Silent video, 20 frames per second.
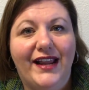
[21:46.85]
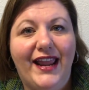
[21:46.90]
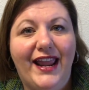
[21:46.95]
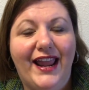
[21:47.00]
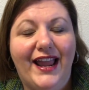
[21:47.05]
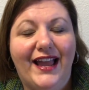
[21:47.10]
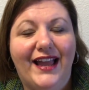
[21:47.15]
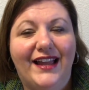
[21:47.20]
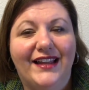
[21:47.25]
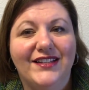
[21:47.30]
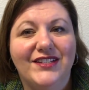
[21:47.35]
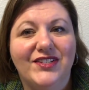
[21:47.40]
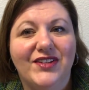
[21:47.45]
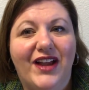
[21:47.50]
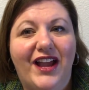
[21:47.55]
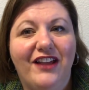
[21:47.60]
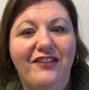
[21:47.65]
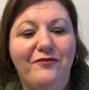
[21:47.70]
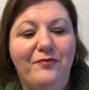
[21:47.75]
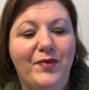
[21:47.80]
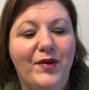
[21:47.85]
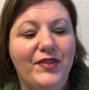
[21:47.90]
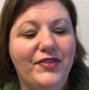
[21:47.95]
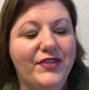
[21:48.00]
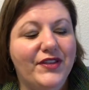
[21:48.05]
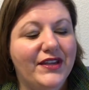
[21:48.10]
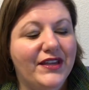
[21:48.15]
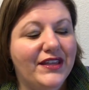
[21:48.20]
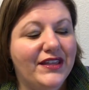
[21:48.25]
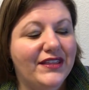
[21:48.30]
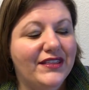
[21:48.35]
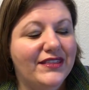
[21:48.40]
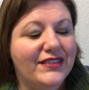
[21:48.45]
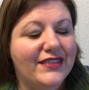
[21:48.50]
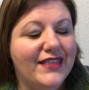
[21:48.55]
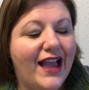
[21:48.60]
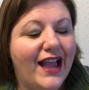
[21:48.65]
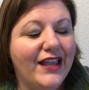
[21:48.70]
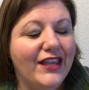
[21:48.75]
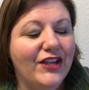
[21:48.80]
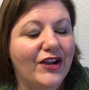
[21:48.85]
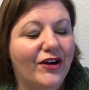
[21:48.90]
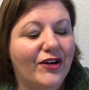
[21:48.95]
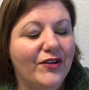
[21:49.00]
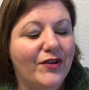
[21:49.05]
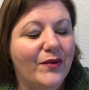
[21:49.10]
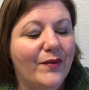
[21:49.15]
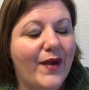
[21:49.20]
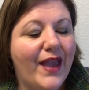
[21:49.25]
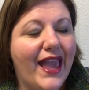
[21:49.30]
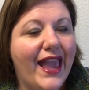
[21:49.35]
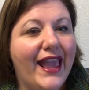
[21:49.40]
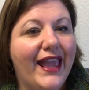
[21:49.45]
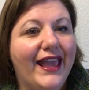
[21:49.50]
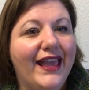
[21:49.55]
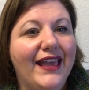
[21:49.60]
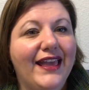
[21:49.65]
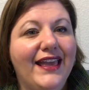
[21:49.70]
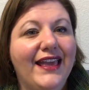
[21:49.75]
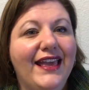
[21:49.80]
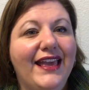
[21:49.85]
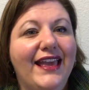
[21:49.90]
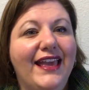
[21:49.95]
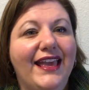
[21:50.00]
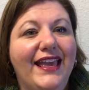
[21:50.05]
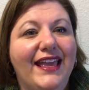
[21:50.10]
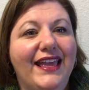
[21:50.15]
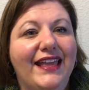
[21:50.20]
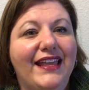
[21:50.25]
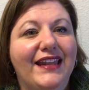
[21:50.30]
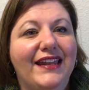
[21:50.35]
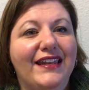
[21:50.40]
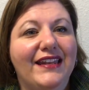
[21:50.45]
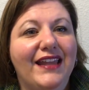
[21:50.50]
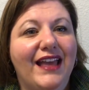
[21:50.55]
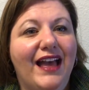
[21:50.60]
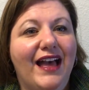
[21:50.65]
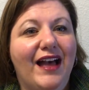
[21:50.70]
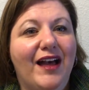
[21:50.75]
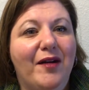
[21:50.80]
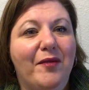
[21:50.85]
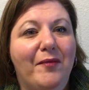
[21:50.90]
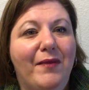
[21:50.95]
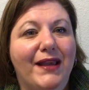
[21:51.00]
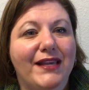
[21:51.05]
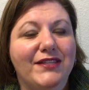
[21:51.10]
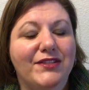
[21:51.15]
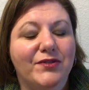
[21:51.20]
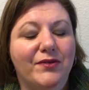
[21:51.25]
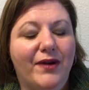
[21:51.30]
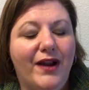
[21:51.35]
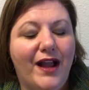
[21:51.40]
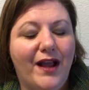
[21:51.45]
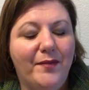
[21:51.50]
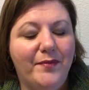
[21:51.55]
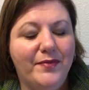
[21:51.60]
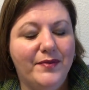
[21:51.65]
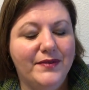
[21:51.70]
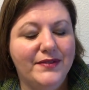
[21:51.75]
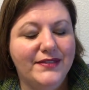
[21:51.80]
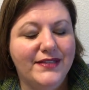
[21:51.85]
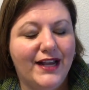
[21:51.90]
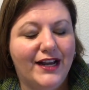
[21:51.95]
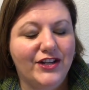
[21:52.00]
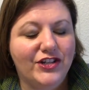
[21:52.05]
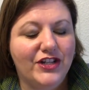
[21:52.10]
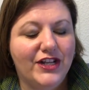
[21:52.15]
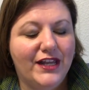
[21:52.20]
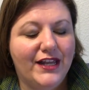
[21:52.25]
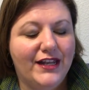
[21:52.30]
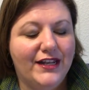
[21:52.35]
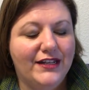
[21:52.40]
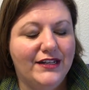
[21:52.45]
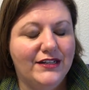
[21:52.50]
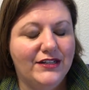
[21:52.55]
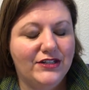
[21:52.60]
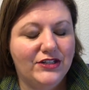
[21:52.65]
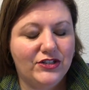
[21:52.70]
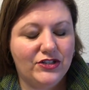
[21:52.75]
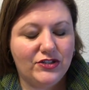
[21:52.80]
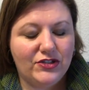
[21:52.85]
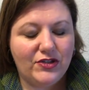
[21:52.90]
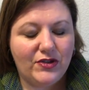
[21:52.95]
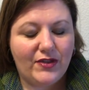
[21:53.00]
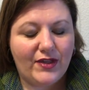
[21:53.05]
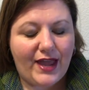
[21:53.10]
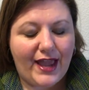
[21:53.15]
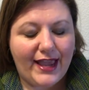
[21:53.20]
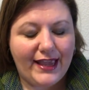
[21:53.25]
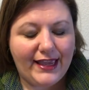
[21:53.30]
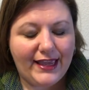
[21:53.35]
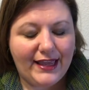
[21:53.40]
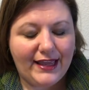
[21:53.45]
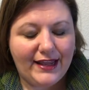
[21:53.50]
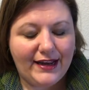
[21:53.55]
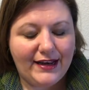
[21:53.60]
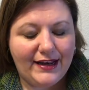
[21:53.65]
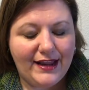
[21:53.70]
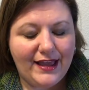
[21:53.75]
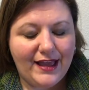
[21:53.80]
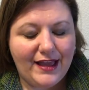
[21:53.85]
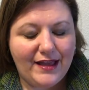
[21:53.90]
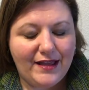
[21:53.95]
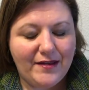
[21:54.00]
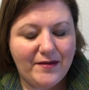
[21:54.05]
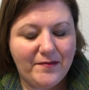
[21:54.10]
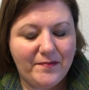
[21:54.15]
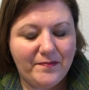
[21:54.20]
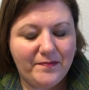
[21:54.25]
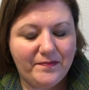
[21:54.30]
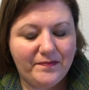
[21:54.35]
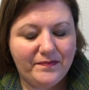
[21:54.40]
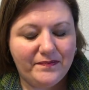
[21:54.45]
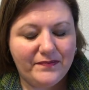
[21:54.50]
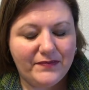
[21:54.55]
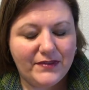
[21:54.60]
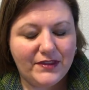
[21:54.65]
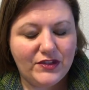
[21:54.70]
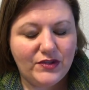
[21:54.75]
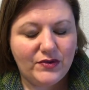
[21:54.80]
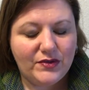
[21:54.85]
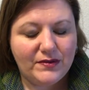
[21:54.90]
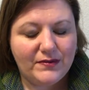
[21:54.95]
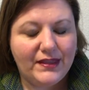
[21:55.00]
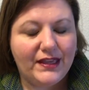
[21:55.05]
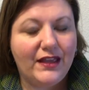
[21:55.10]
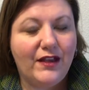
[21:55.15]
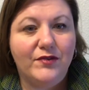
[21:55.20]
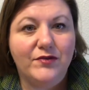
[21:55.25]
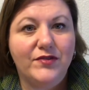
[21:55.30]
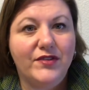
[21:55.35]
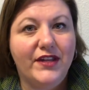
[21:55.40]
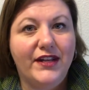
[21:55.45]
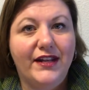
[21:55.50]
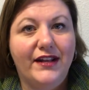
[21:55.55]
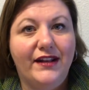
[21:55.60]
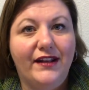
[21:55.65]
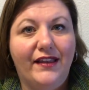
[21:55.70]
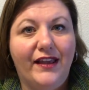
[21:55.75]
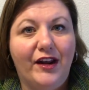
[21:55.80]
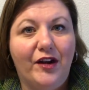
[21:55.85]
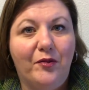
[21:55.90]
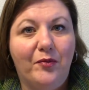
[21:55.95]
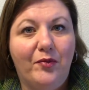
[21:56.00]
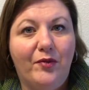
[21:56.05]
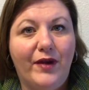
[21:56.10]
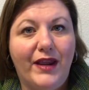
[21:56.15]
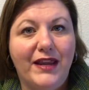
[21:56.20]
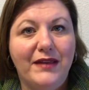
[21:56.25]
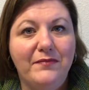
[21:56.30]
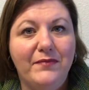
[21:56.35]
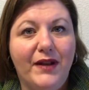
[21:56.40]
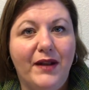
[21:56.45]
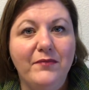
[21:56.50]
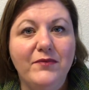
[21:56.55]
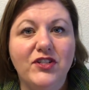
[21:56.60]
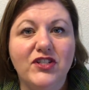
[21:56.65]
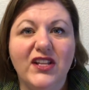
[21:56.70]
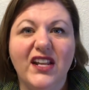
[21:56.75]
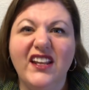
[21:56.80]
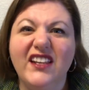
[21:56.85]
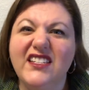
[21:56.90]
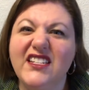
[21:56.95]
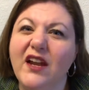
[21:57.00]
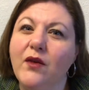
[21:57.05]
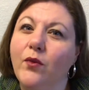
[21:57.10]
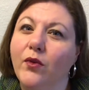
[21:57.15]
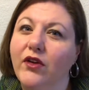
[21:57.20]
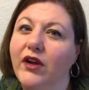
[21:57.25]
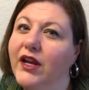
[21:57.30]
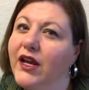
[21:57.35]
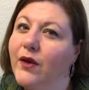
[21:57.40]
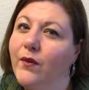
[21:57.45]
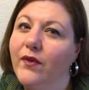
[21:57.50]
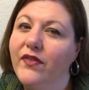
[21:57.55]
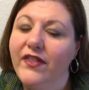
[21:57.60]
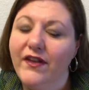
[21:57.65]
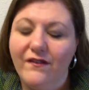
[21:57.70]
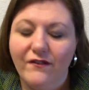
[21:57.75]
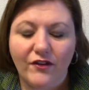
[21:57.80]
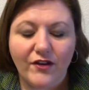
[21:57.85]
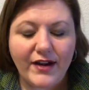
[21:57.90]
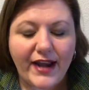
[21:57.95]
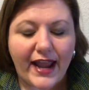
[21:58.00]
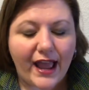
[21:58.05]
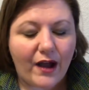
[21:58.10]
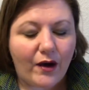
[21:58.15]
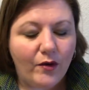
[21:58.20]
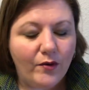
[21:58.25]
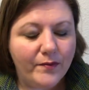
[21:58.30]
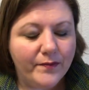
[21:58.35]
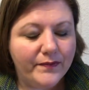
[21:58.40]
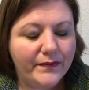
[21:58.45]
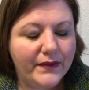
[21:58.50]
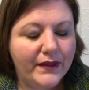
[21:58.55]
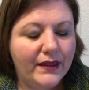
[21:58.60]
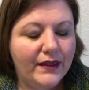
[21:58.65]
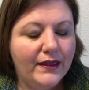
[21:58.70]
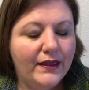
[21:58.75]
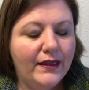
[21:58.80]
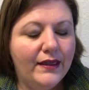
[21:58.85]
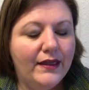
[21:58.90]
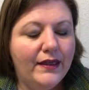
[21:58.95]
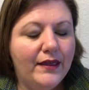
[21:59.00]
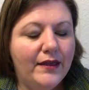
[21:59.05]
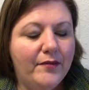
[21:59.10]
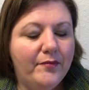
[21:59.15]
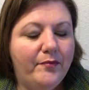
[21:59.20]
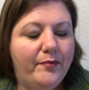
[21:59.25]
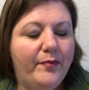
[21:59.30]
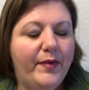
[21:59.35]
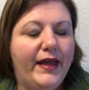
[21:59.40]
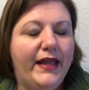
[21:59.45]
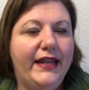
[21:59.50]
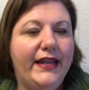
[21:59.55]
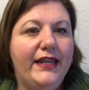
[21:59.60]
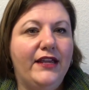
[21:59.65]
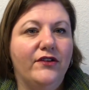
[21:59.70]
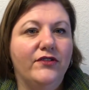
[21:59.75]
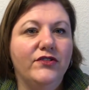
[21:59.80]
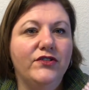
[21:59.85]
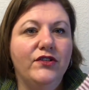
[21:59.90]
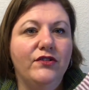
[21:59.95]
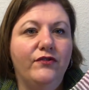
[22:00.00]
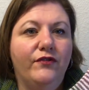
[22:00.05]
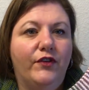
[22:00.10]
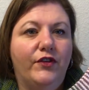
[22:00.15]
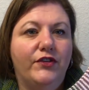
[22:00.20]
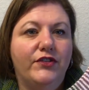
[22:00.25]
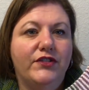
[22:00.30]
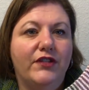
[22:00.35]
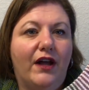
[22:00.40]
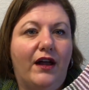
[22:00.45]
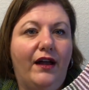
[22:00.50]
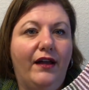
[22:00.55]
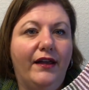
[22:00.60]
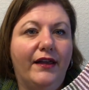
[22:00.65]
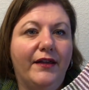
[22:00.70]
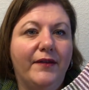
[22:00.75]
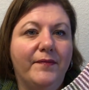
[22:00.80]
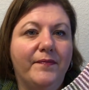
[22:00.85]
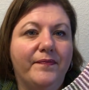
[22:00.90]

And so I've put that yarn away in my scrap section so that I can do something else with it at a later point. But I'm just kind of done working with it for now. But here's the first sock.